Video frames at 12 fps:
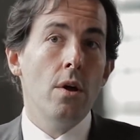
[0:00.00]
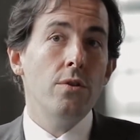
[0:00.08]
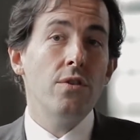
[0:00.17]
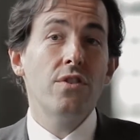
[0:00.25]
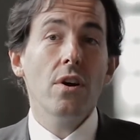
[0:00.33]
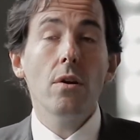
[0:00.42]

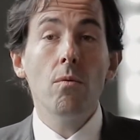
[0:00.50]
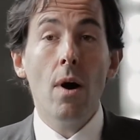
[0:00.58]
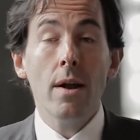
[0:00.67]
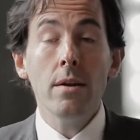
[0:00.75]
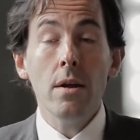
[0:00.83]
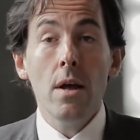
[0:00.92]
The second
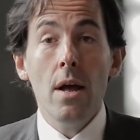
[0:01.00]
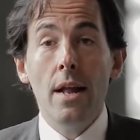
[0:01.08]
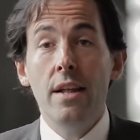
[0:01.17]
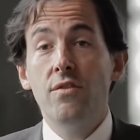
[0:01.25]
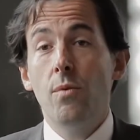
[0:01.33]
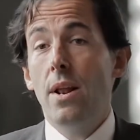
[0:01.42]
one,
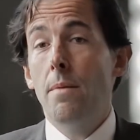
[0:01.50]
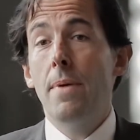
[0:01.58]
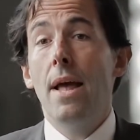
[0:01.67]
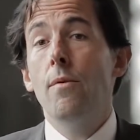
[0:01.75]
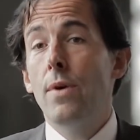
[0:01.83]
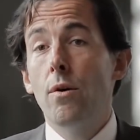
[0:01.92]
and it's what at
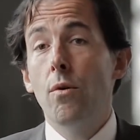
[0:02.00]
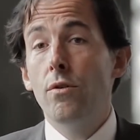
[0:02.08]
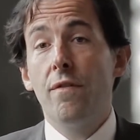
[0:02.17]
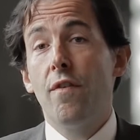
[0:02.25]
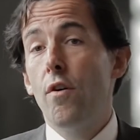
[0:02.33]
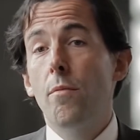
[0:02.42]
Bain we call
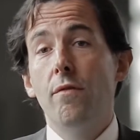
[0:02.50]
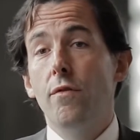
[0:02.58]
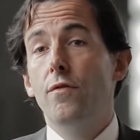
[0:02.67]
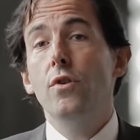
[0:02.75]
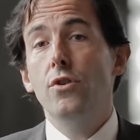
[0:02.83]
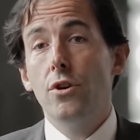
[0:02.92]
the firm of the
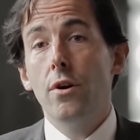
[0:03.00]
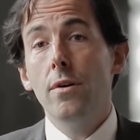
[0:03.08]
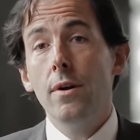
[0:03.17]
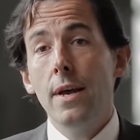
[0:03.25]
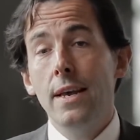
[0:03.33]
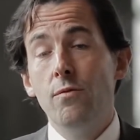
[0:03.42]
future,
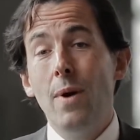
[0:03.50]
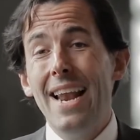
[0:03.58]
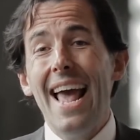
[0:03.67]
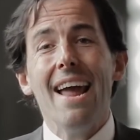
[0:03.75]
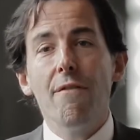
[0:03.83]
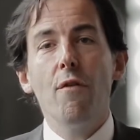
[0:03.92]
is
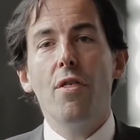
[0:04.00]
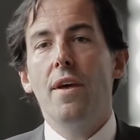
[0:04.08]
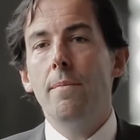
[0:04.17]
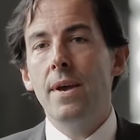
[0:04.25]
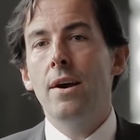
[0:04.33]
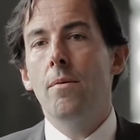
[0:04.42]
when
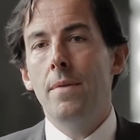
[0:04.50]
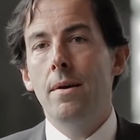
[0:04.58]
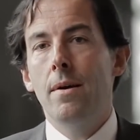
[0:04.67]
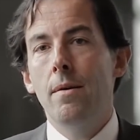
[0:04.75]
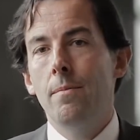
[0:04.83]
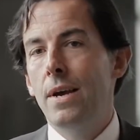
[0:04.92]
everything
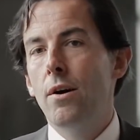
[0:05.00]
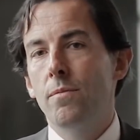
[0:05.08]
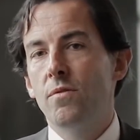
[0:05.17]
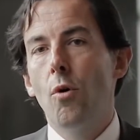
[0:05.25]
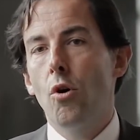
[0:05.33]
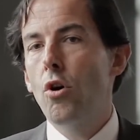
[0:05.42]

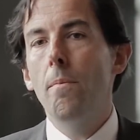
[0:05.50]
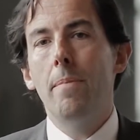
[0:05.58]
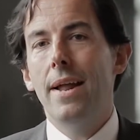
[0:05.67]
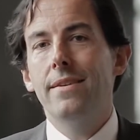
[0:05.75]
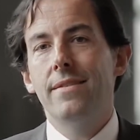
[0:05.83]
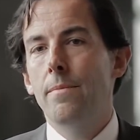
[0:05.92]
becomes more
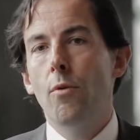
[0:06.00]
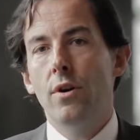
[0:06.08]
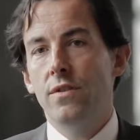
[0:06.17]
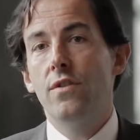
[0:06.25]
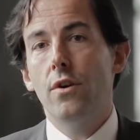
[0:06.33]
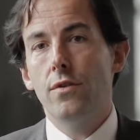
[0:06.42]
complex and more
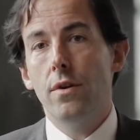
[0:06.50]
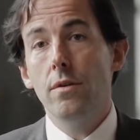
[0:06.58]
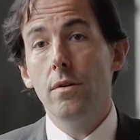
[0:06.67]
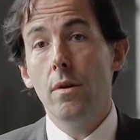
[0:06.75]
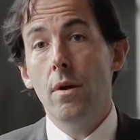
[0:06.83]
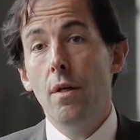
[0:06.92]

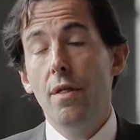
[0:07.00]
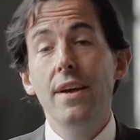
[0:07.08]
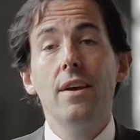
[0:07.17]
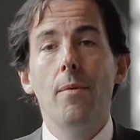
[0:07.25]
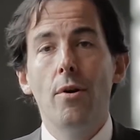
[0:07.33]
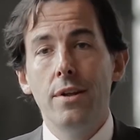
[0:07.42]
uncertain.
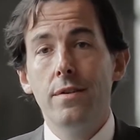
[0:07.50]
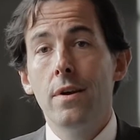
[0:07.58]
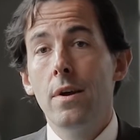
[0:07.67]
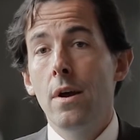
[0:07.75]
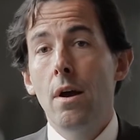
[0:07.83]
Think about it.